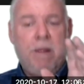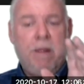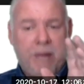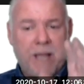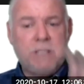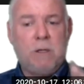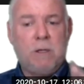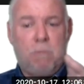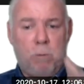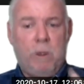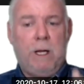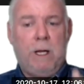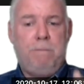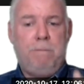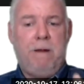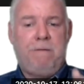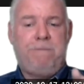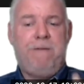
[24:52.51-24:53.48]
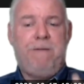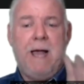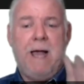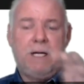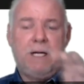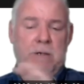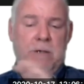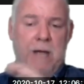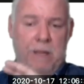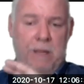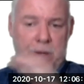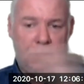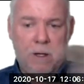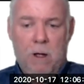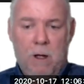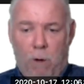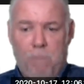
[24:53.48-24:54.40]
That's a really big factor. Now, the